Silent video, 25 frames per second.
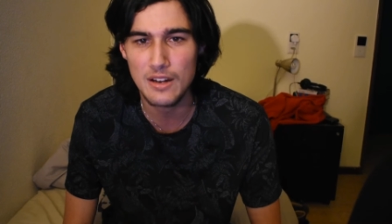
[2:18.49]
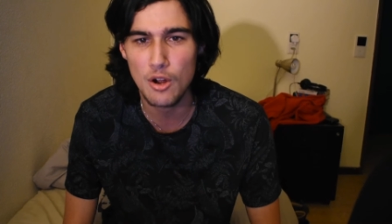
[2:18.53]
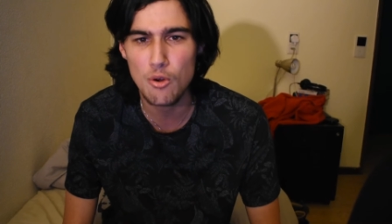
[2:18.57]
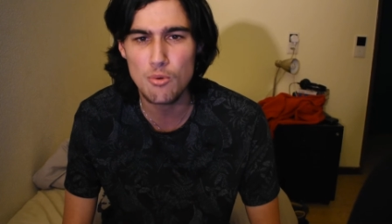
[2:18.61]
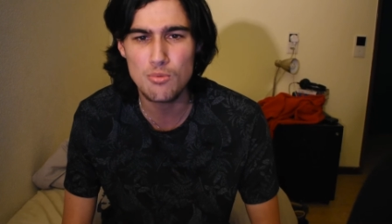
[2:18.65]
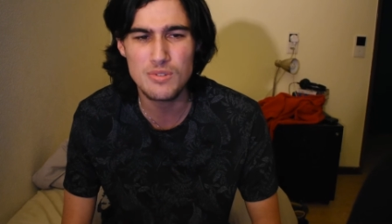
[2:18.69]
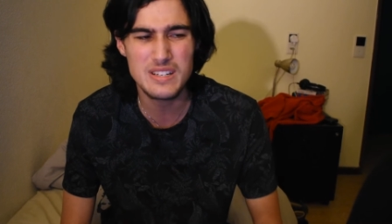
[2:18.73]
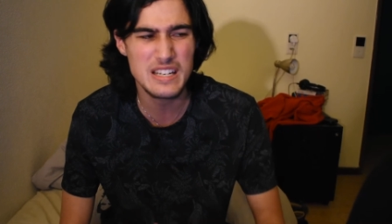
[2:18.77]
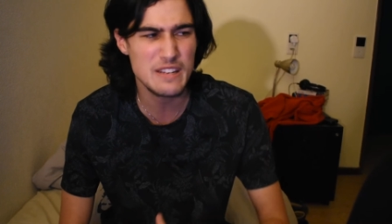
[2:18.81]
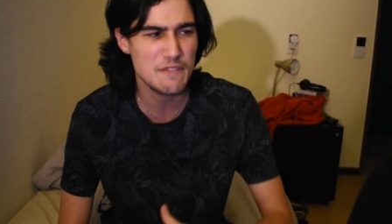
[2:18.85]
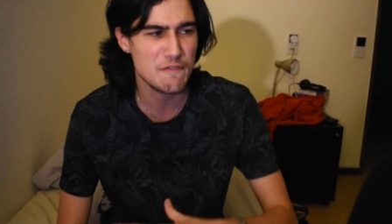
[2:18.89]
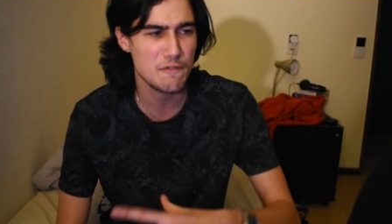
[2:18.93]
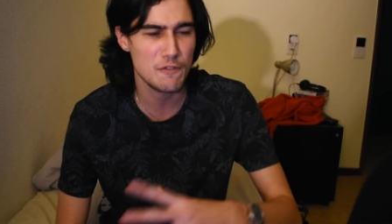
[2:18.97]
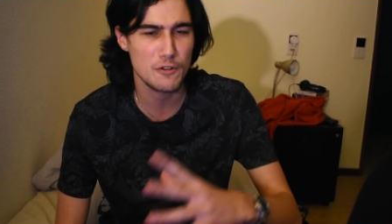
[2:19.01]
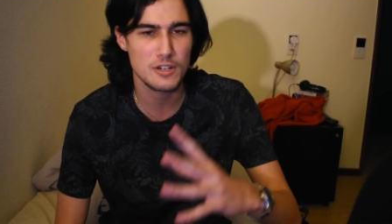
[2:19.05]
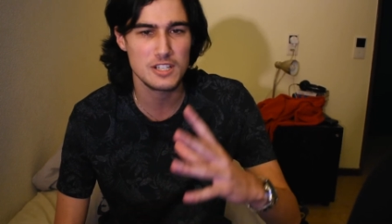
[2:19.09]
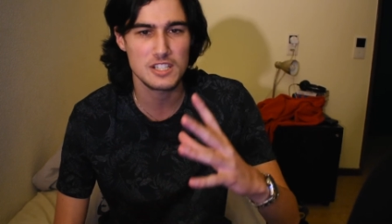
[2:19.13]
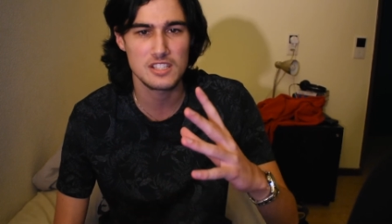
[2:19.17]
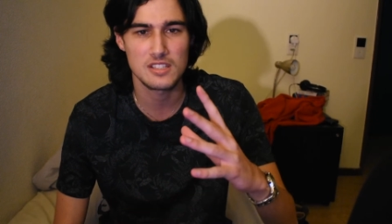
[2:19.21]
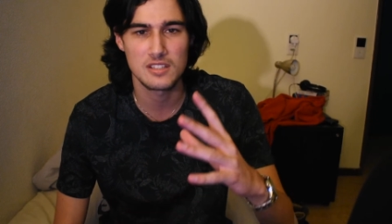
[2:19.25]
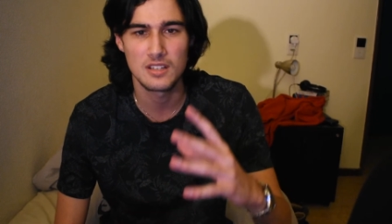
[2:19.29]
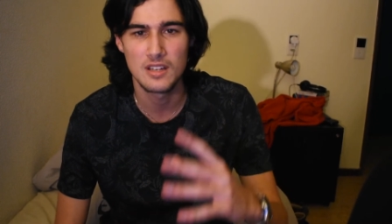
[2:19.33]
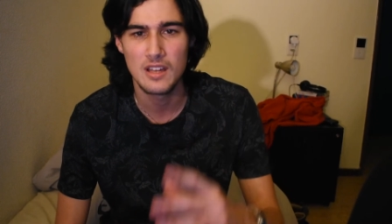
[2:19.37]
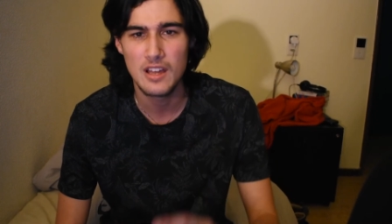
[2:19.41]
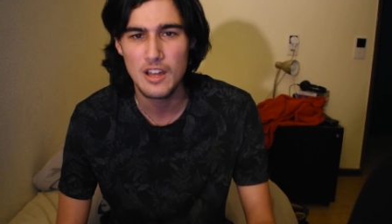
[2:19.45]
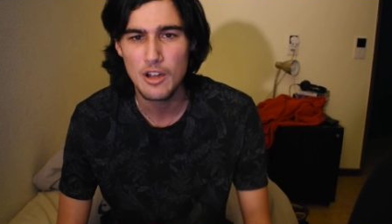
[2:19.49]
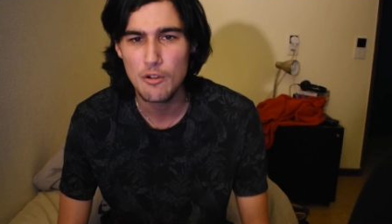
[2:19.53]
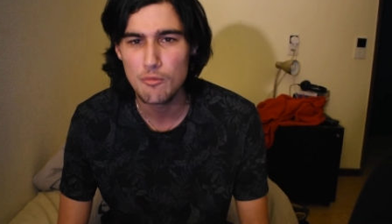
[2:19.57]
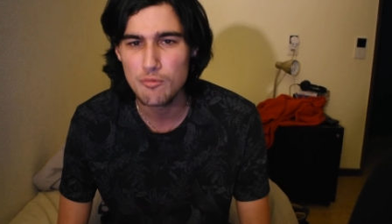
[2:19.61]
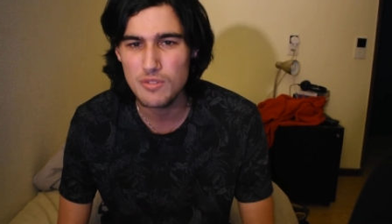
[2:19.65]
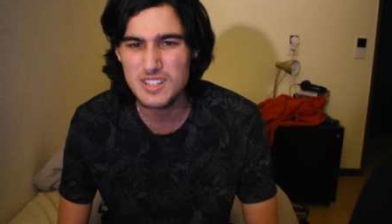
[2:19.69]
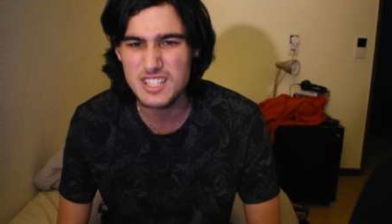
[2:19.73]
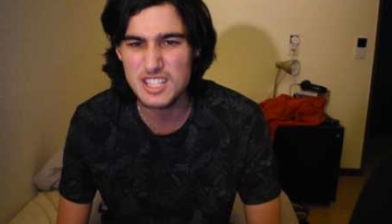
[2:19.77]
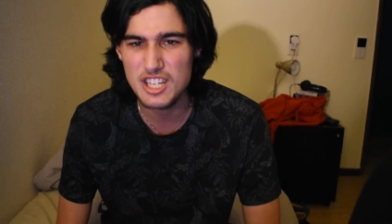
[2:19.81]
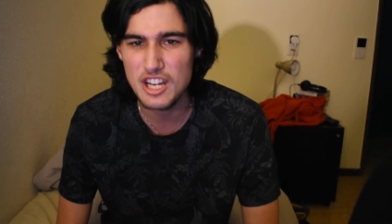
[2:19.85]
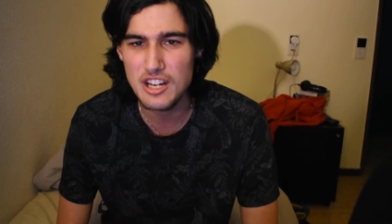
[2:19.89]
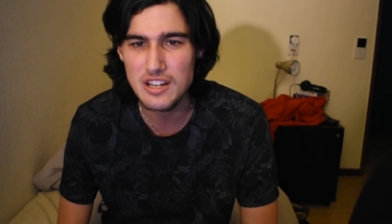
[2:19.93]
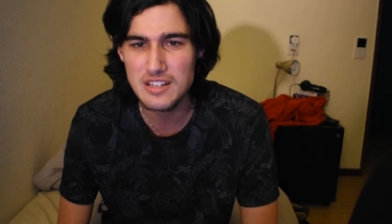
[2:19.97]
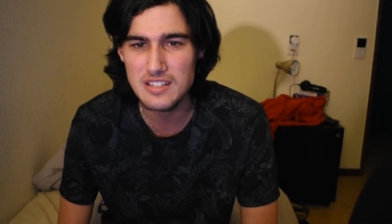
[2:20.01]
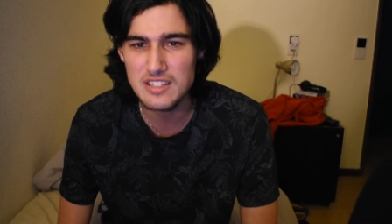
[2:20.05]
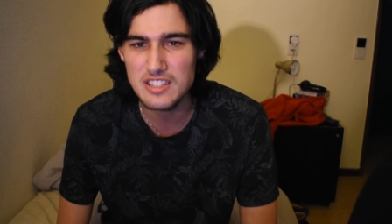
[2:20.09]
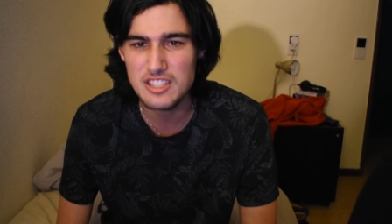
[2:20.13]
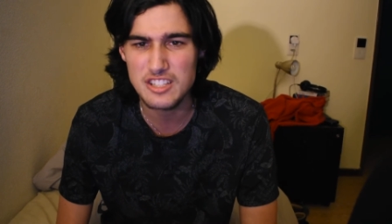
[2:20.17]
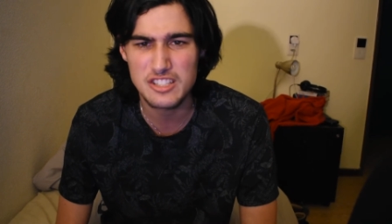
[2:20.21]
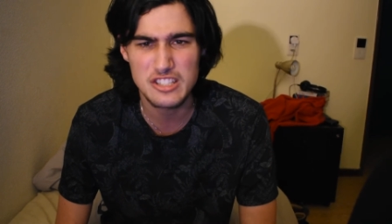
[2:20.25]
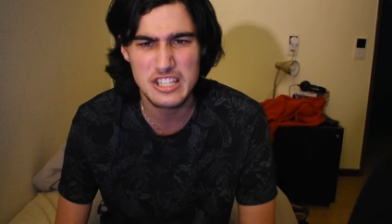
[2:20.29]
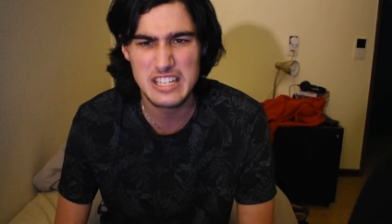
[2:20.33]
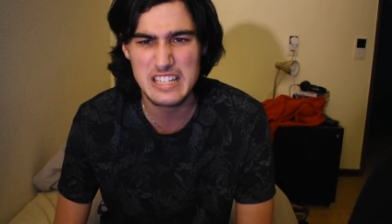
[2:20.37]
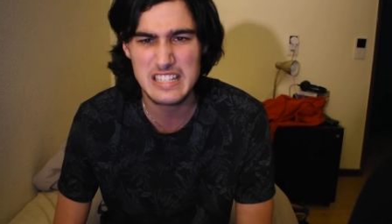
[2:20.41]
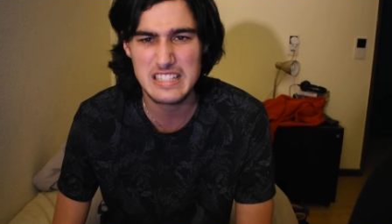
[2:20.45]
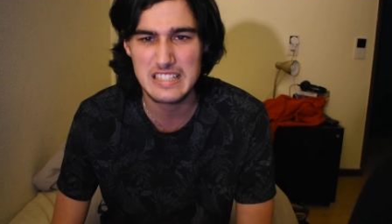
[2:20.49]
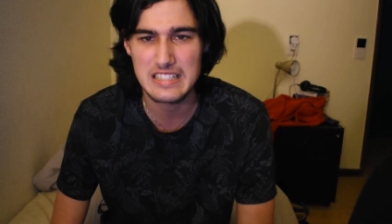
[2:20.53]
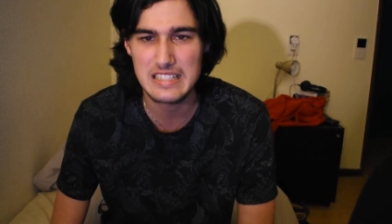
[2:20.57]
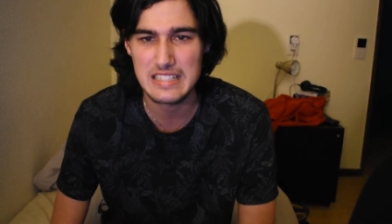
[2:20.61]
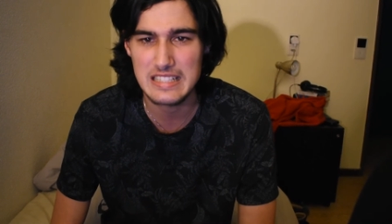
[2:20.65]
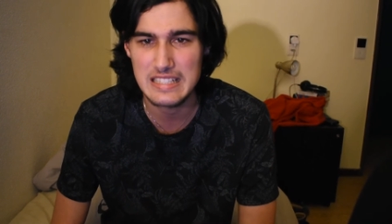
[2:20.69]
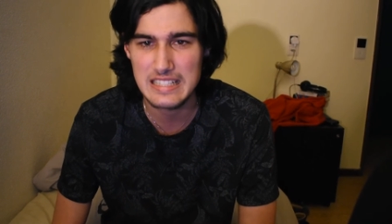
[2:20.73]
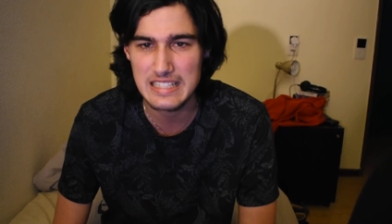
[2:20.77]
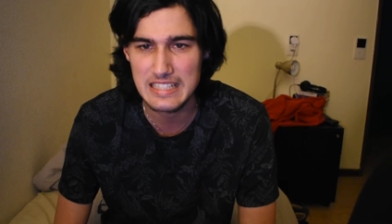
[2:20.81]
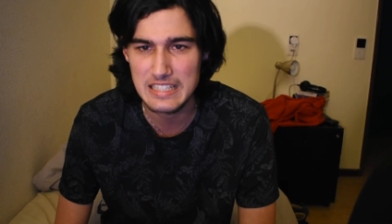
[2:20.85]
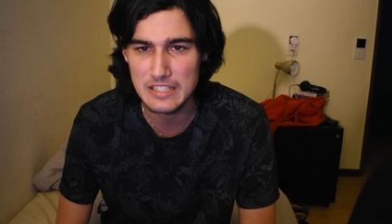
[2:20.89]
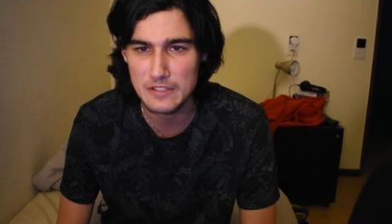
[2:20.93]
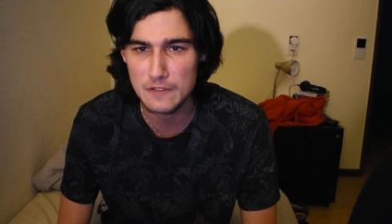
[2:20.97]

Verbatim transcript: only for it to return cyclically